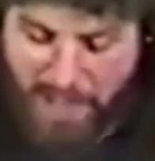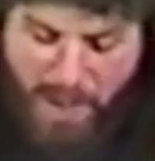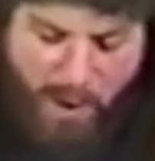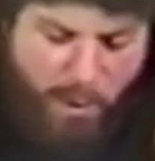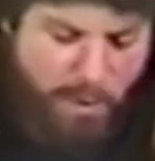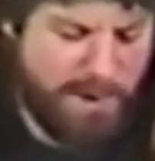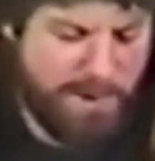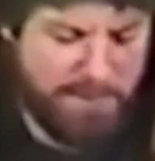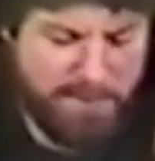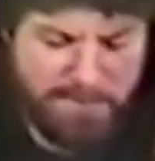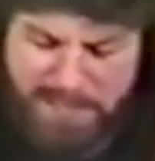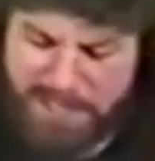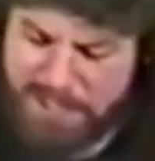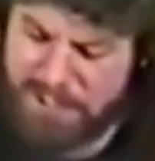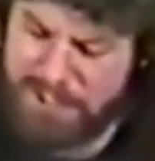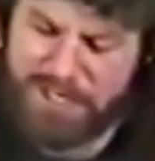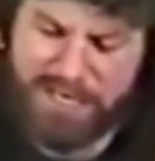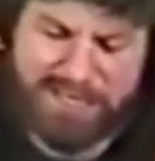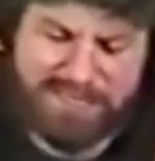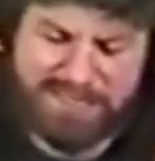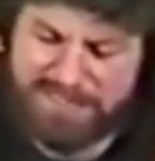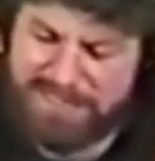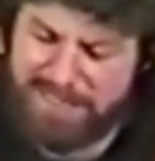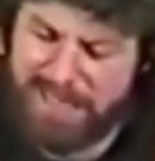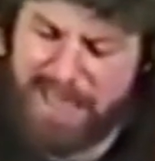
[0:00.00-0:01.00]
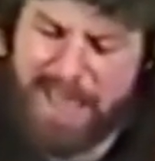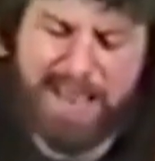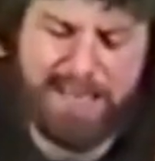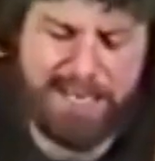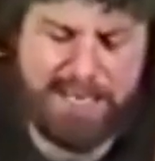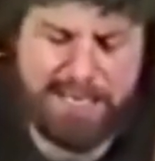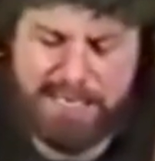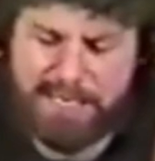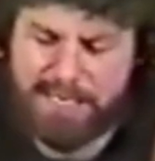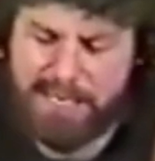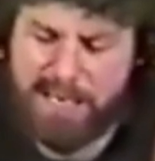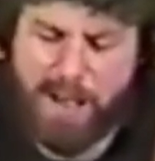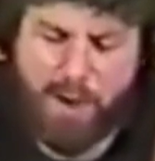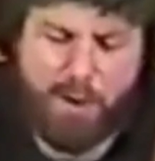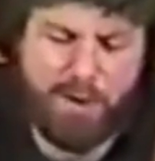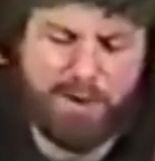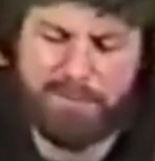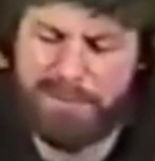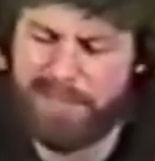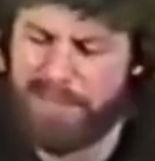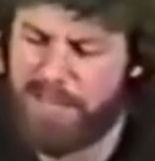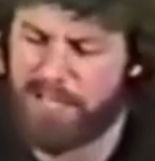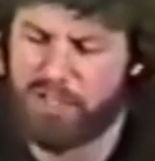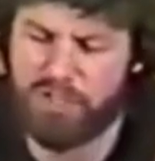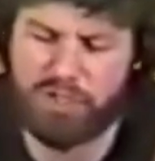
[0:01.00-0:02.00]
I want to be just like I want
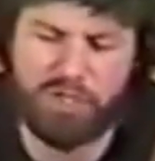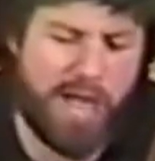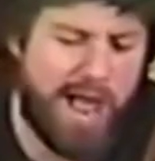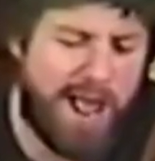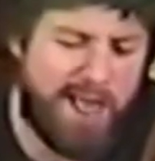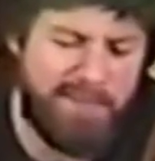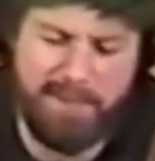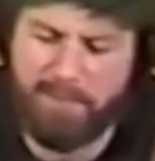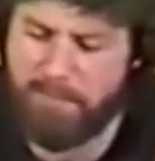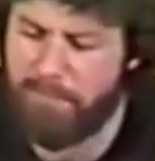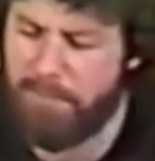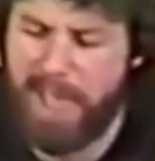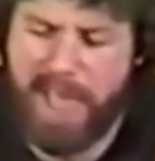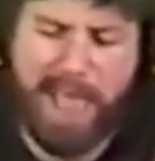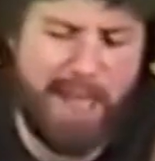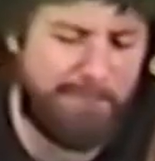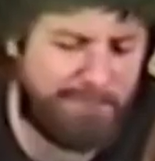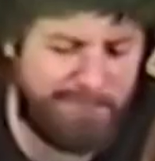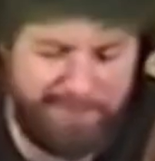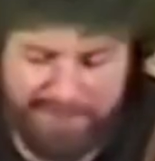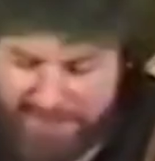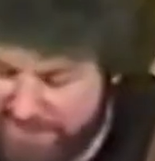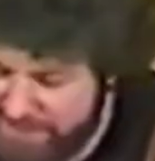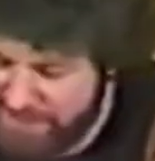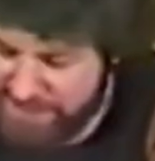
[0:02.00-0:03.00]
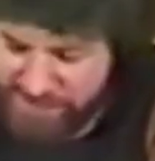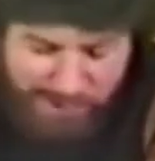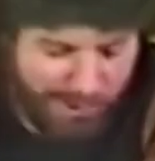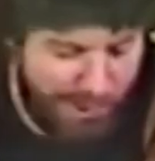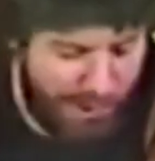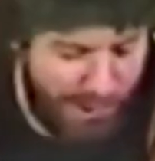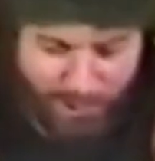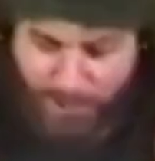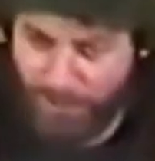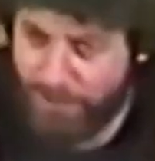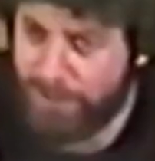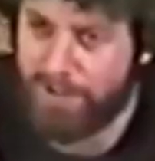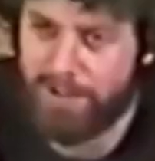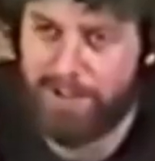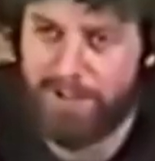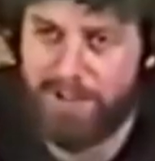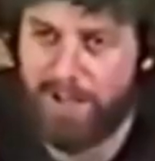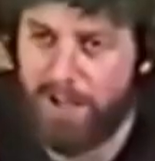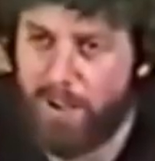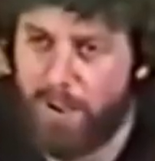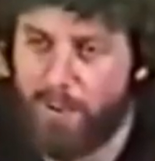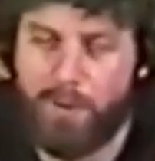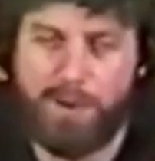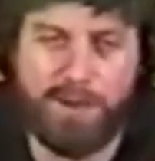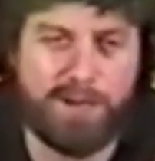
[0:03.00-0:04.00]
to be like John the Baptist, you know.
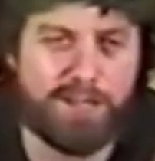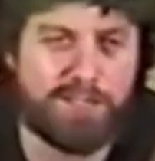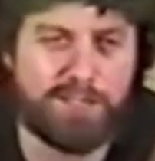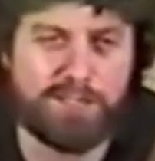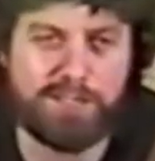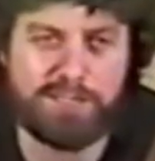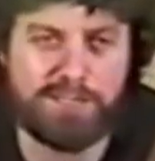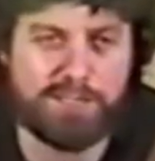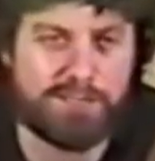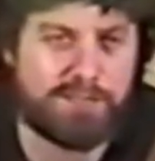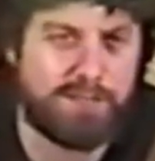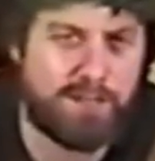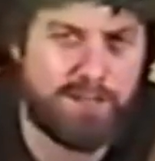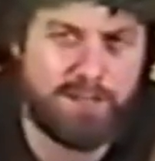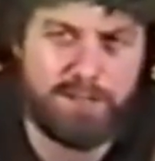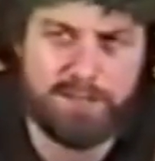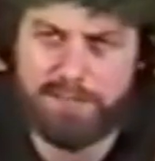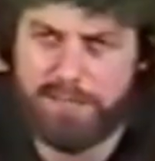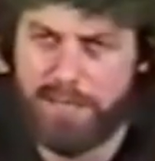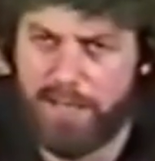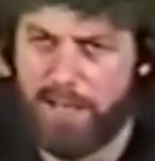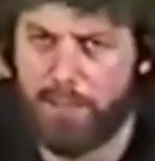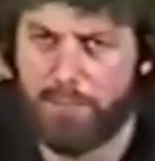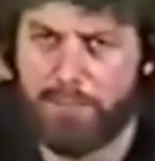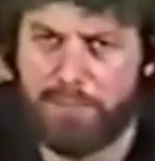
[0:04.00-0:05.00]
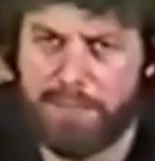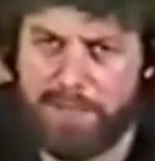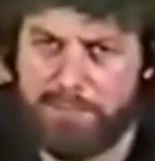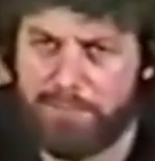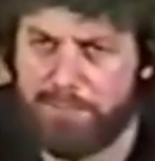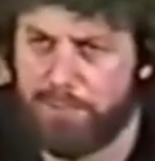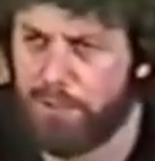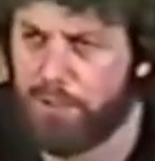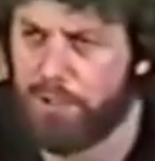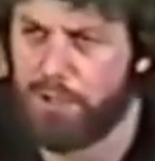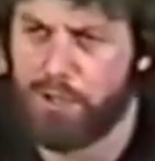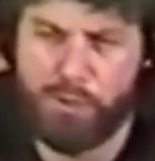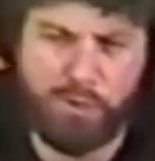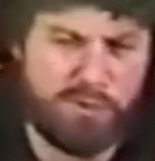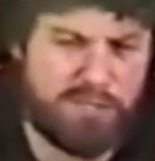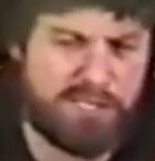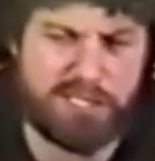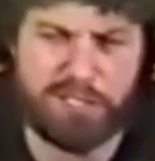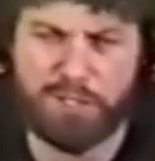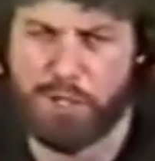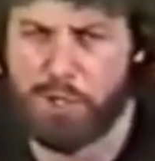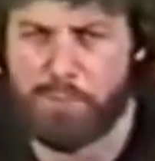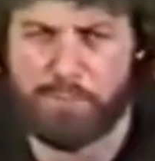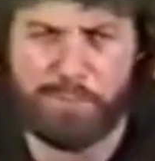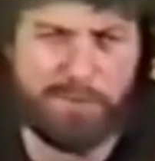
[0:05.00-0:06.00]
I want to just tell people, you
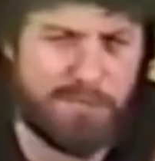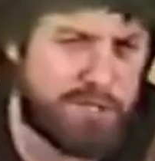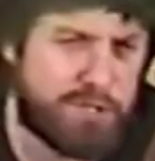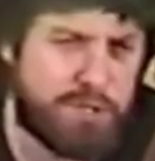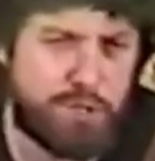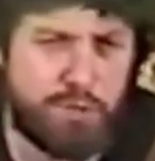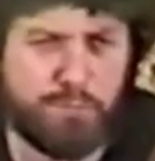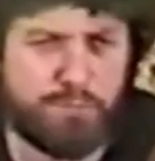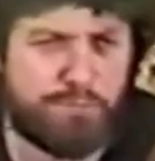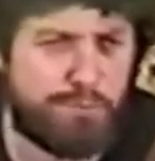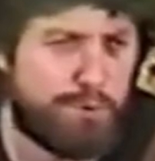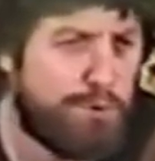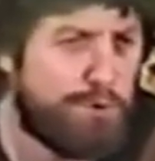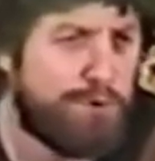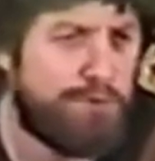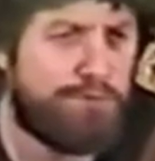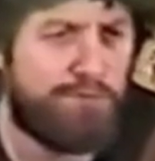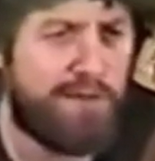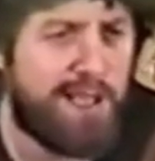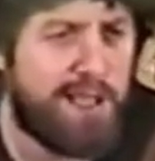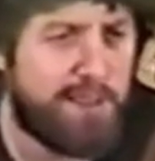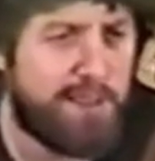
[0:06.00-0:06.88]
serpents, you brood of